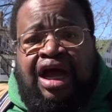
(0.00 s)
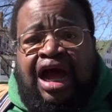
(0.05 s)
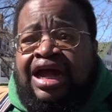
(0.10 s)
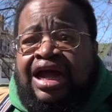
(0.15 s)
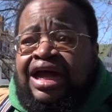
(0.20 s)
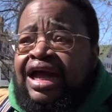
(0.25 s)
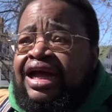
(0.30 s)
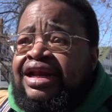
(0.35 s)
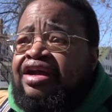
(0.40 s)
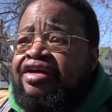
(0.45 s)

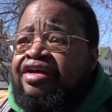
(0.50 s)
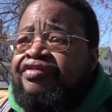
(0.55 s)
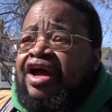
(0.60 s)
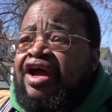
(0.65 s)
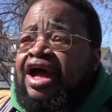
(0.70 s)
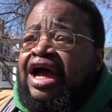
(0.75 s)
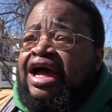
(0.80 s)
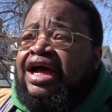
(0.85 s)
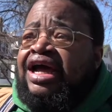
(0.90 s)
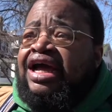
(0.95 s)
I kind
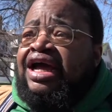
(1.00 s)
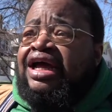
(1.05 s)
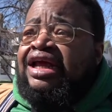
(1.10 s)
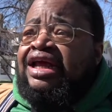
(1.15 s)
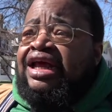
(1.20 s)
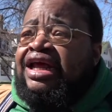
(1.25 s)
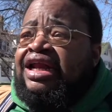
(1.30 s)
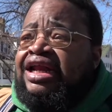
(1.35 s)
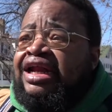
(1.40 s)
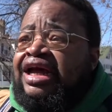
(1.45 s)

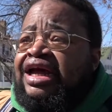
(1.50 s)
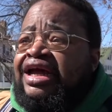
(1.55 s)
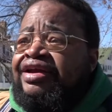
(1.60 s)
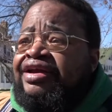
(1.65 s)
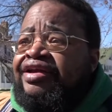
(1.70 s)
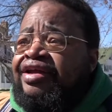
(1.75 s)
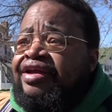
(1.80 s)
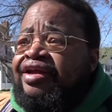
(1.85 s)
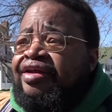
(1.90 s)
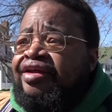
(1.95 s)
of had an
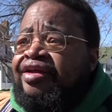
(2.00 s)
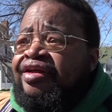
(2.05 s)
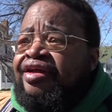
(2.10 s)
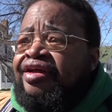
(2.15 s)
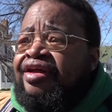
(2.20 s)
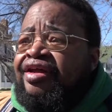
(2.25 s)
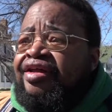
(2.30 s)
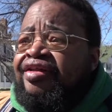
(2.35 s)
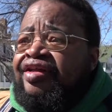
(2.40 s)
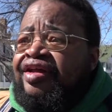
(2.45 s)
idea
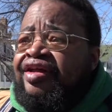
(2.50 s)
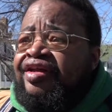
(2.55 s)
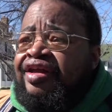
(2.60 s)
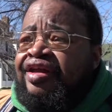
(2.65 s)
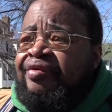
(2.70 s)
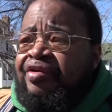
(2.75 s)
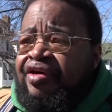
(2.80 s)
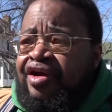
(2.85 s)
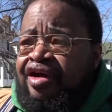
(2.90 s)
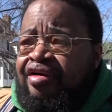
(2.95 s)
that
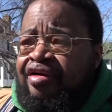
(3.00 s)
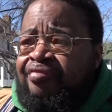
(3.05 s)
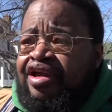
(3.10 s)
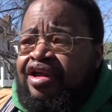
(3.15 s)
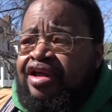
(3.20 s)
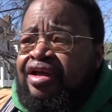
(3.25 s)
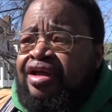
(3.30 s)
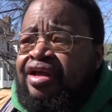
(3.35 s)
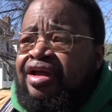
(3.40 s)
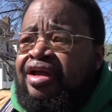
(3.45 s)
they were coming,